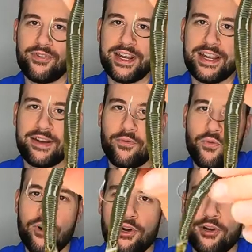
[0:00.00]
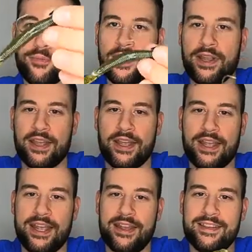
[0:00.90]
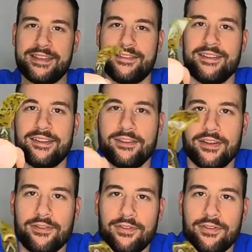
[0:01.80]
rig worm, and this little